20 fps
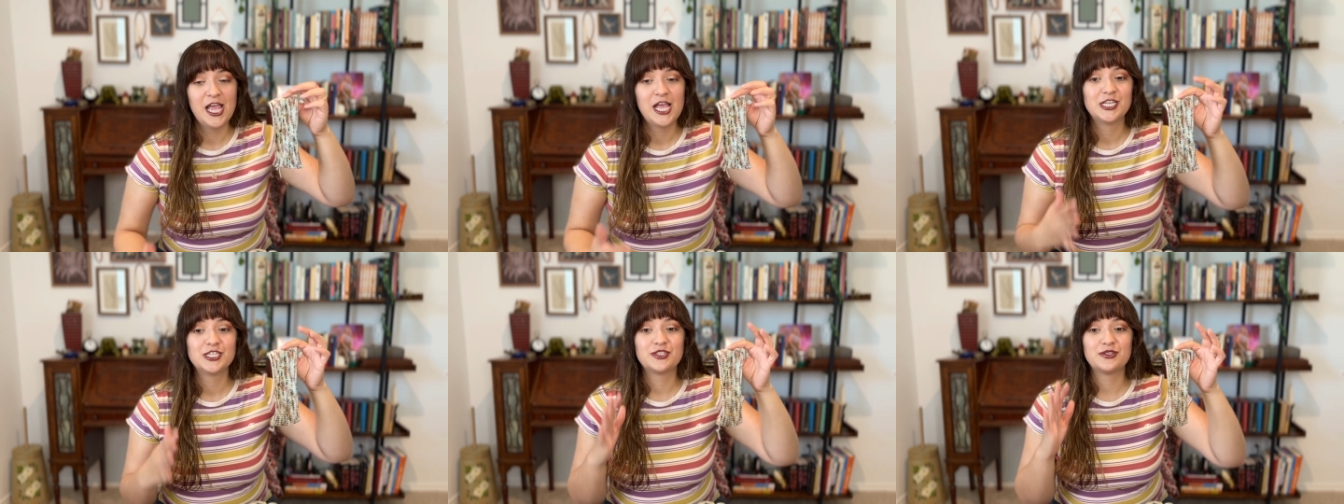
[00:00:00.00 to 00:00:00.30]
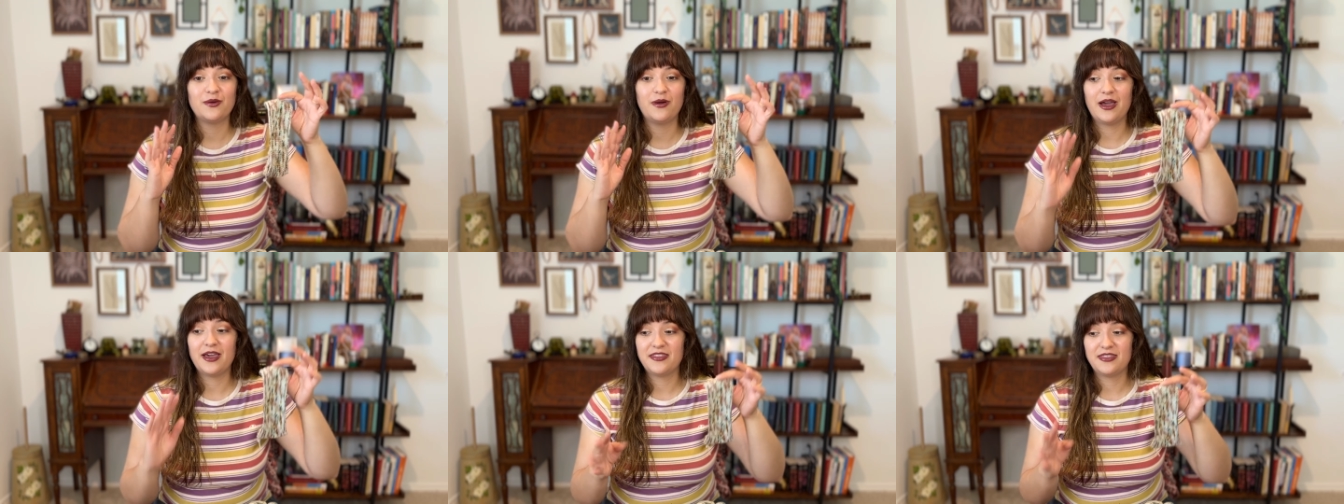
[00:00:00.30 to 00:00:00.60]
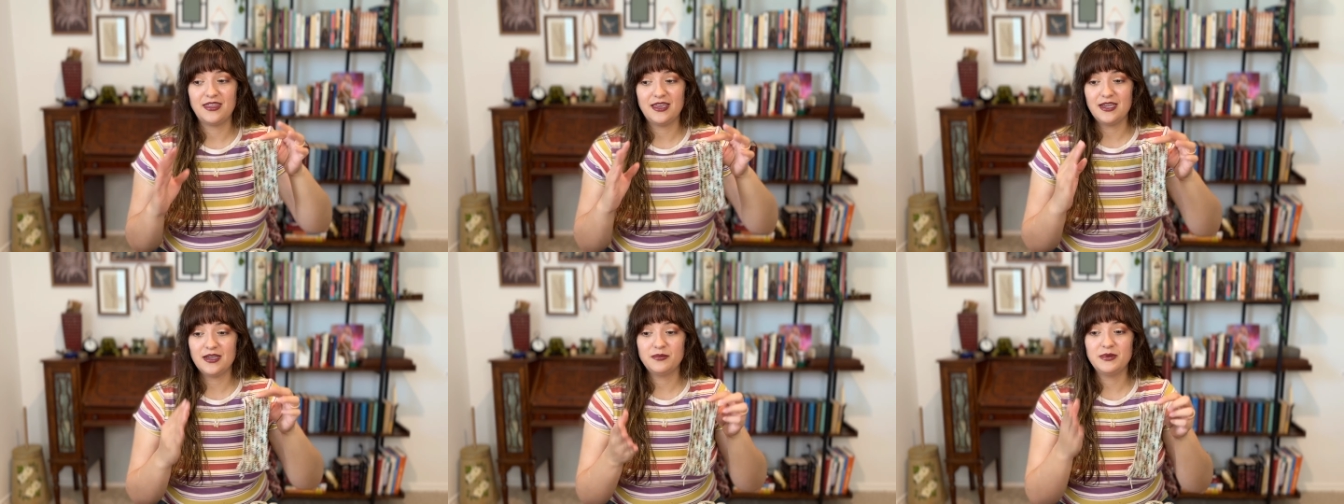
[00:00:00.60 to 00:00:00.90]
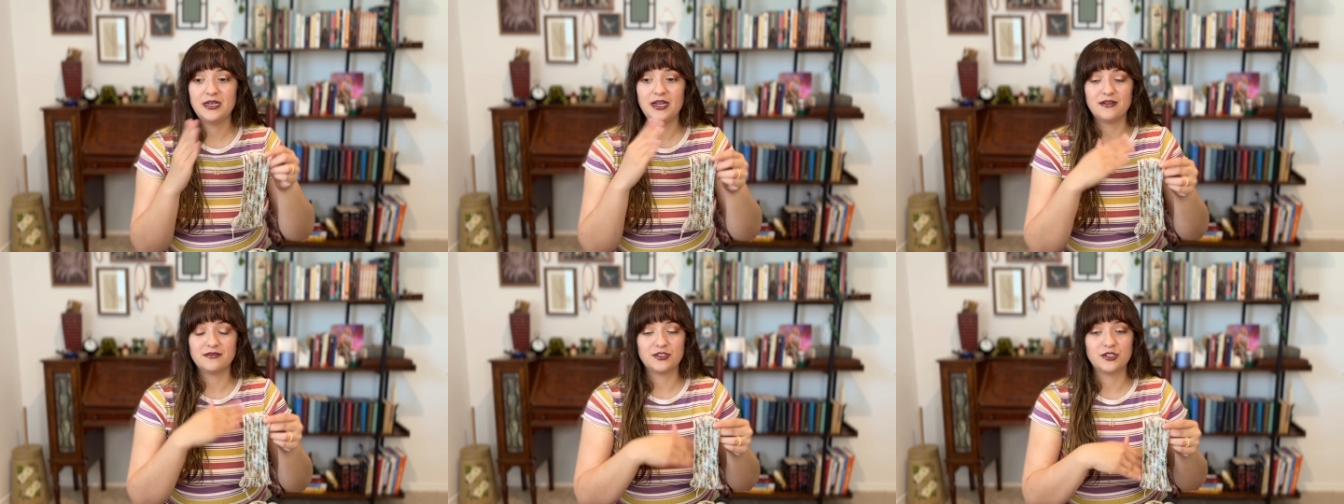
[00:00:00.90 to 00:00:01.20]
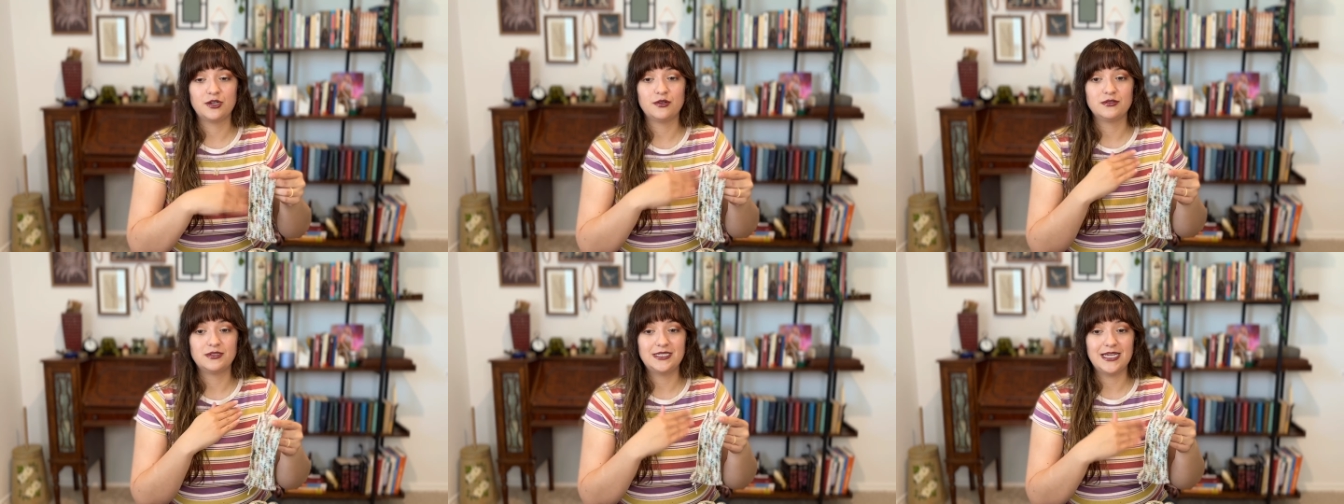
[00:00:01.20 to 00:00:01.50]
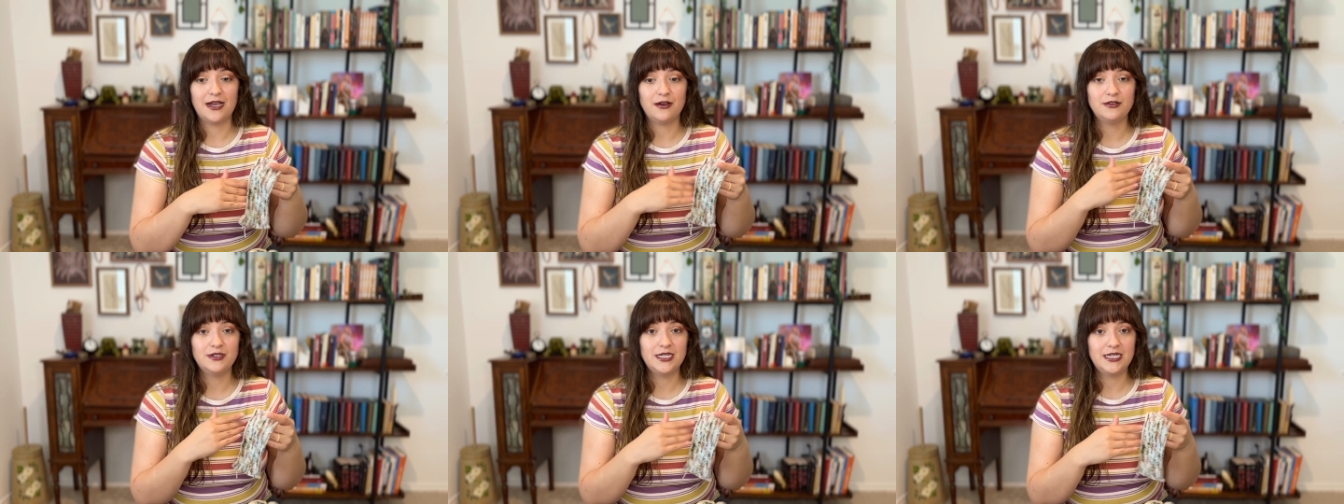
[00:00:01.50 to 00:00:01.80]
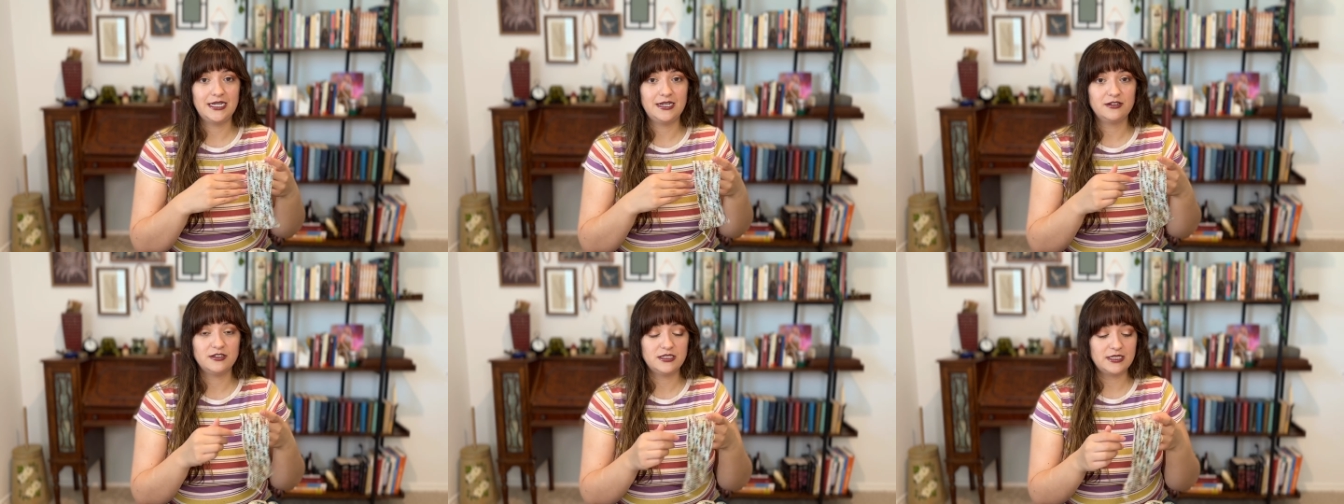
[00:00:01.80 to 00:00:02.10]
So I think I'm gonna have to go down a
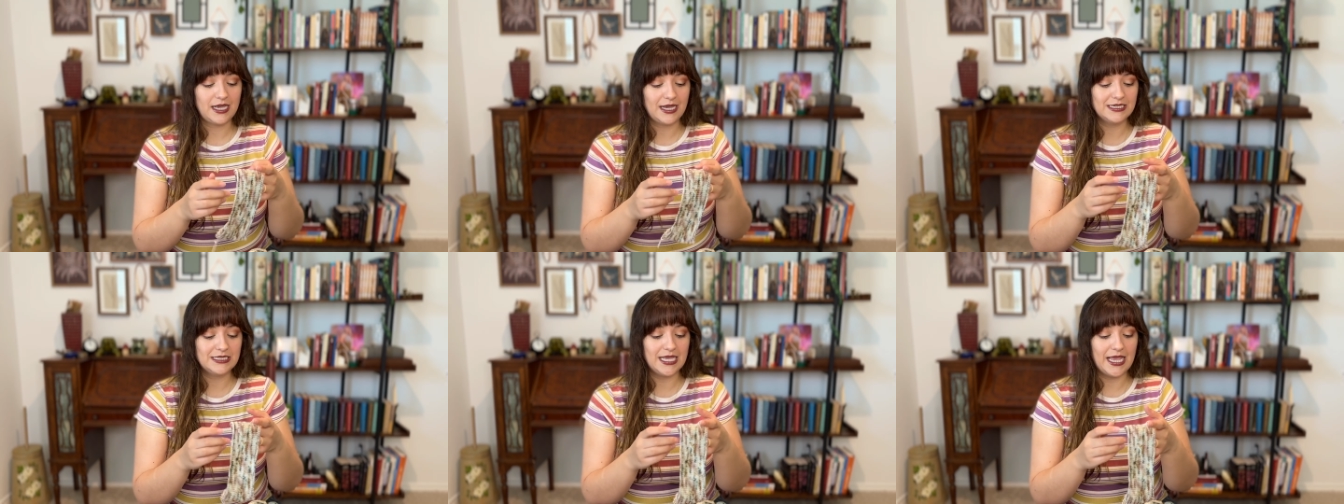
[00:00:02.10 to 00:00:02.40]
needle size